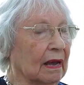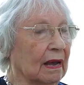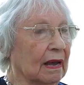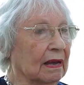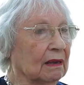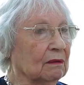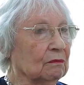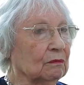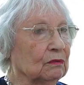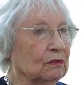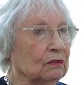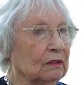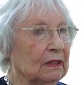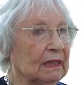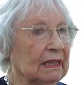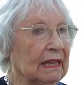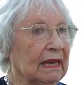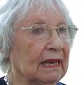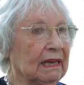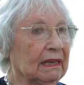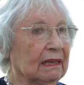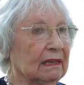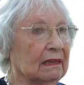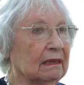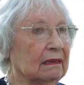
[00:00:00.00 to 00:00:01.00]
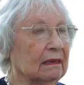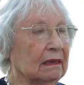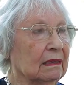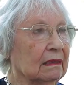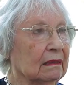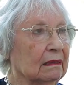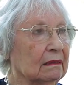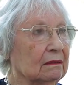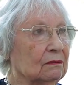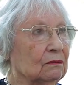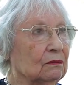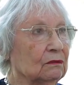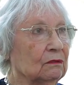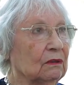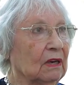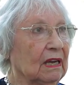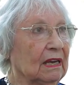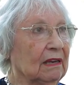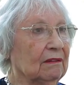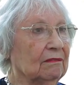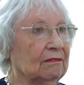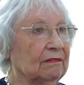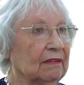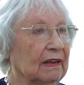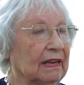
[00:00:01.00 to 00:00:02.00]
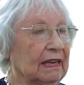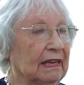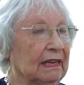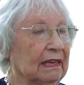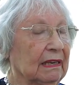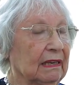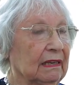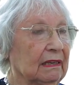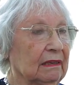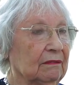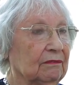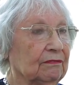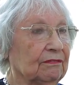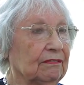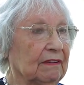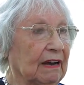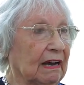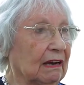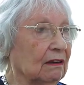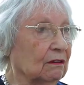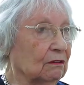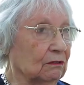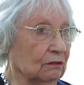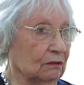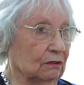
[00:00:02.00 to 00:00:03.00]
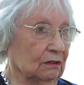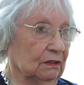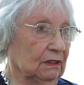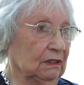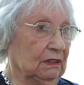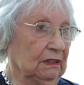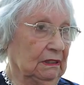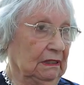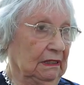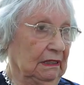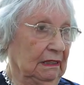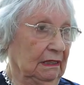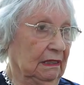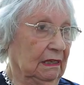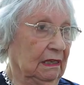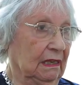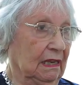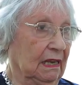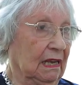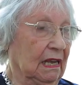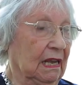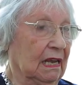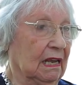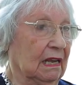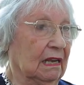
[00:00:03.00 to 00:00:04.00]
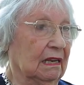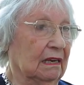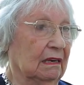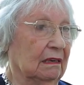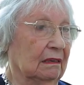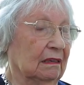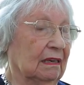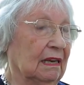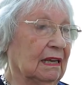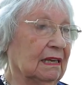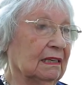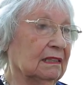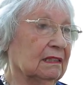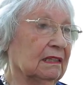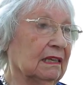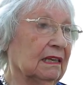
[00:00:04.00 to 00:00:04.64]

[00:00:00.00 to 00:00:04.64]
I would like to have a faculty, like